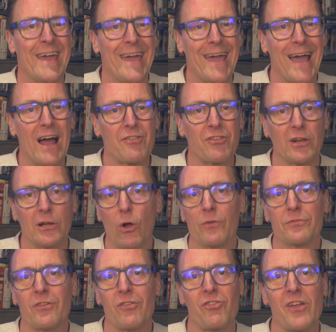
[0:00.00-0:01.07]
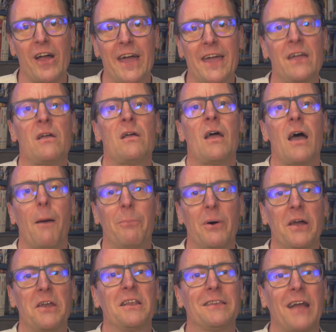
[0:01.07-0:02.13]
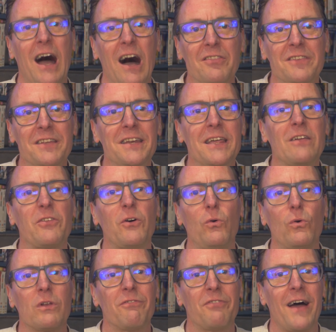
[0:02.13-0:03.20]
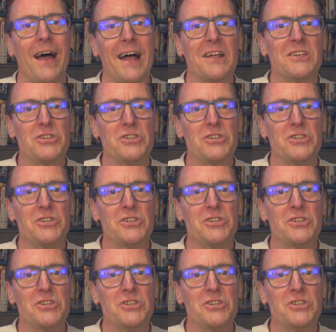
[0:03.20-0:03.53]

It has a lot to say, but underneath all of that,